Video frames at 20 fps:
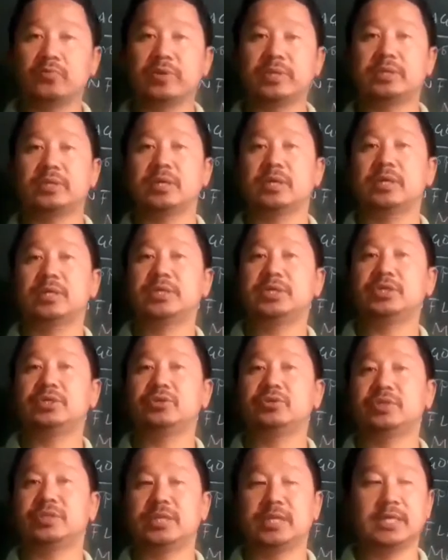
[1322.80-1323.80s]
with the tissue
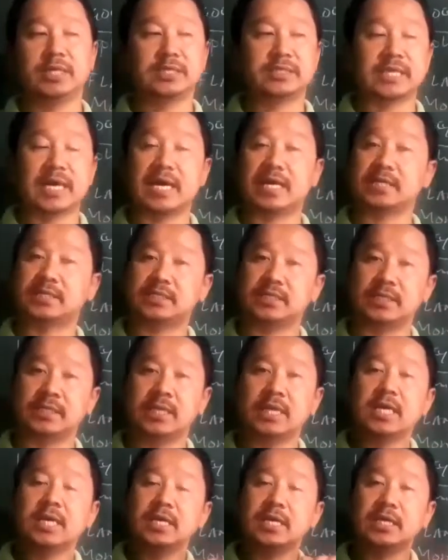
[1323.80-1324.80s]
cells are seen
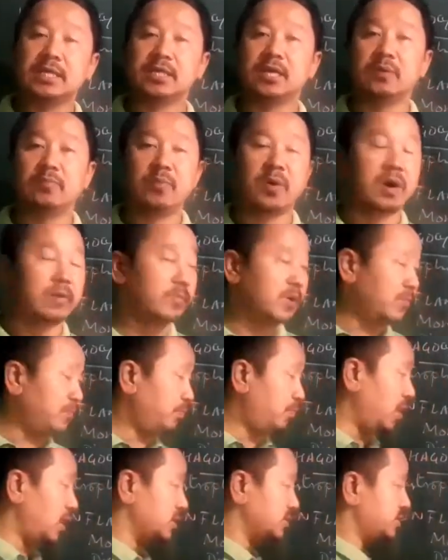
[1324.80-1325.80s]
in the form of
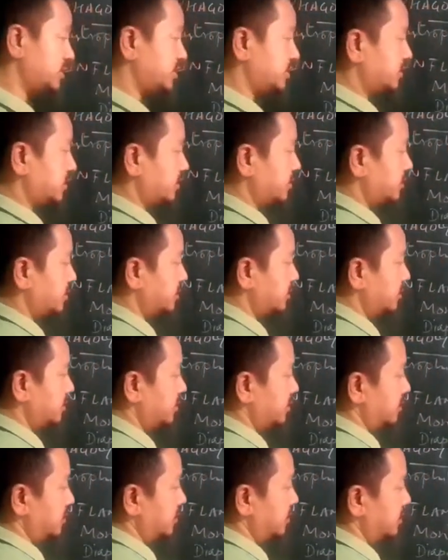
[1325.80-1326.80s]
pus.
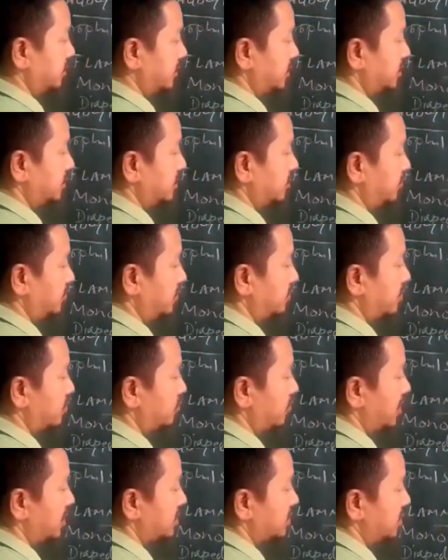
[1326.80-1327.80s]
In the form of
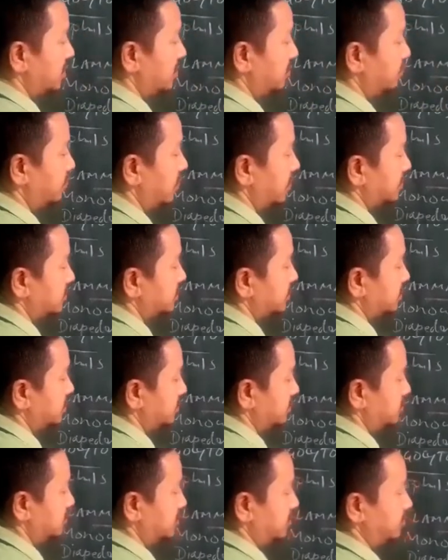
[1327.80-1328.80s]
what? Pus.
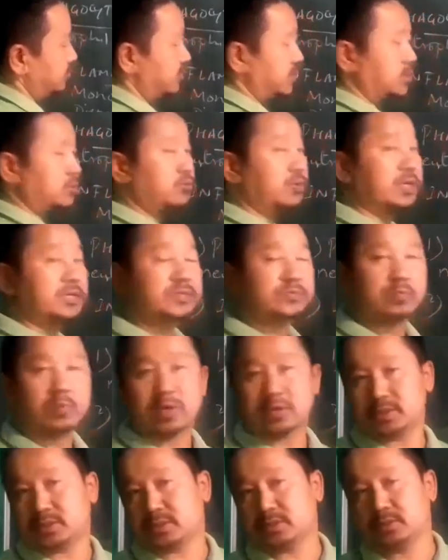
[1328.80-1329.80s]
PUS,
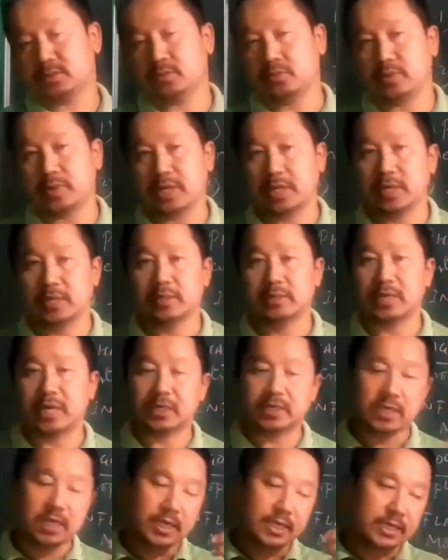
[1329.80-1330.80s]
pus. Okay, that
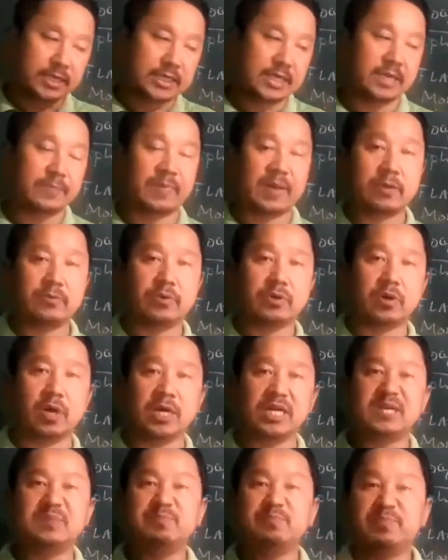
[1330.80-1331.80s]
in Nepal we call
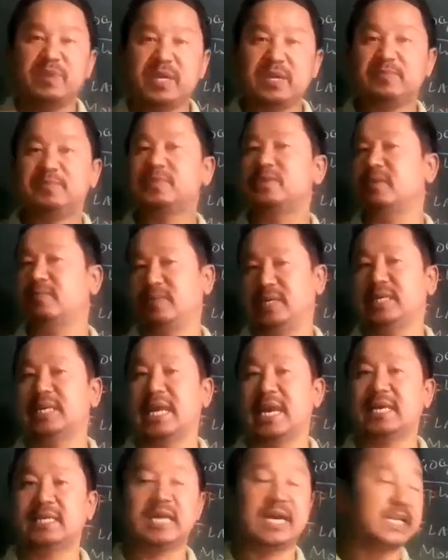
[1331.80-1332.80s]
it peep, something
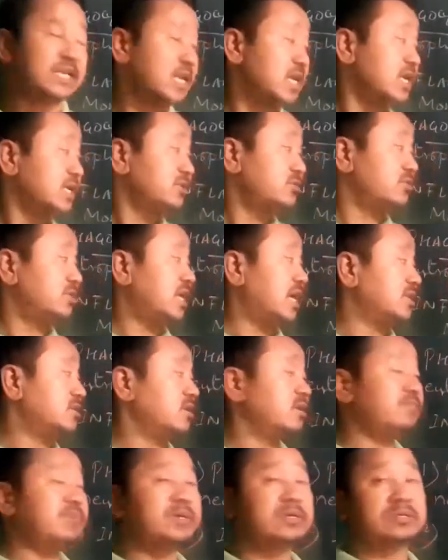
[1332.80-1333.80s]
like that. So that's
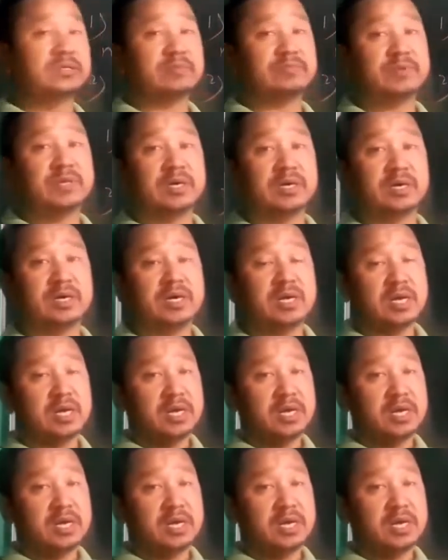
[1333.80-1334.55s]
all because of the